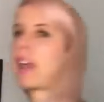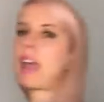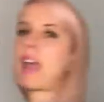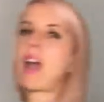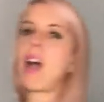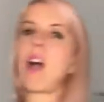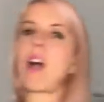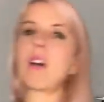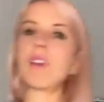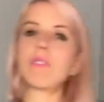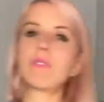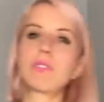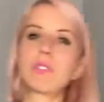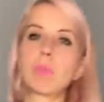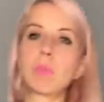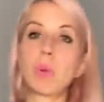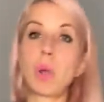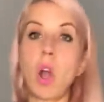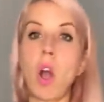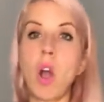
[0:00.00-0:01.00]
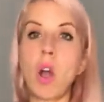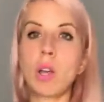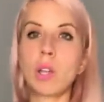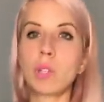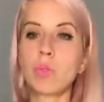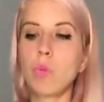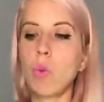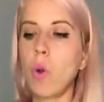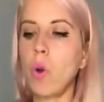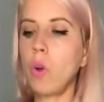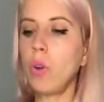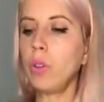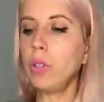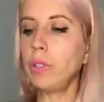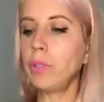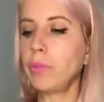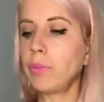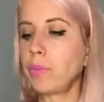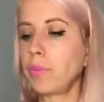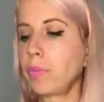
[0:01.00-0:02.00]
Then I have some gauze
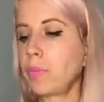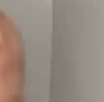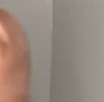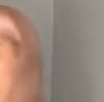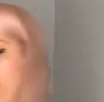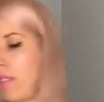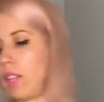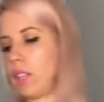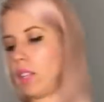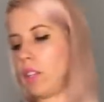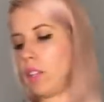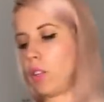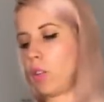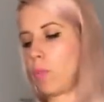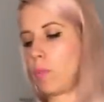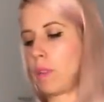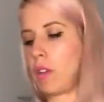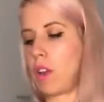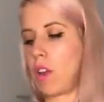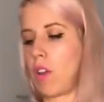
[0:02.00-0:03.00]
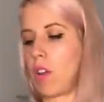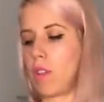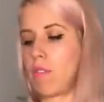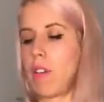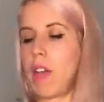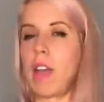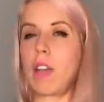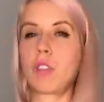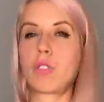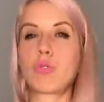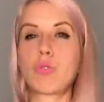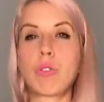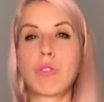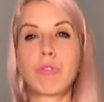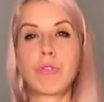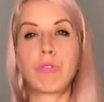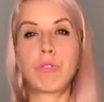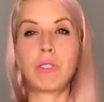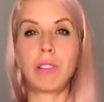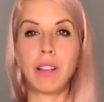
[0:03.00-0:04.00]
roll I have a little bit of
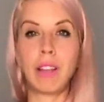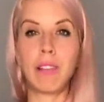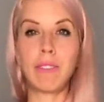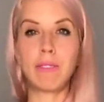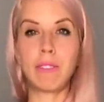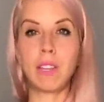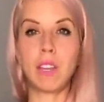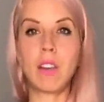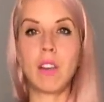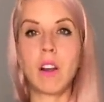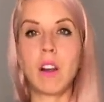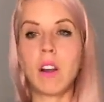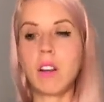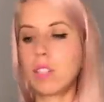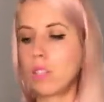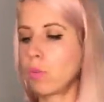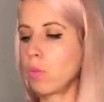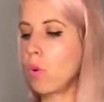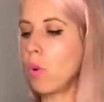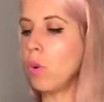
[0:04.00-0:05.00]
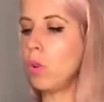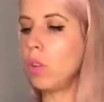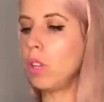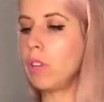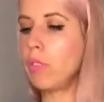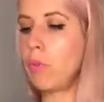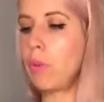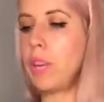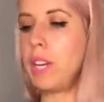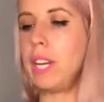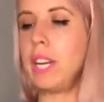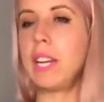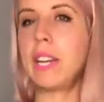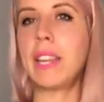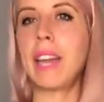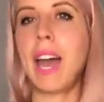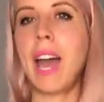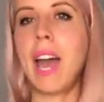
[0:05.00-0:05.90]
extra fluffy gauze roll if we need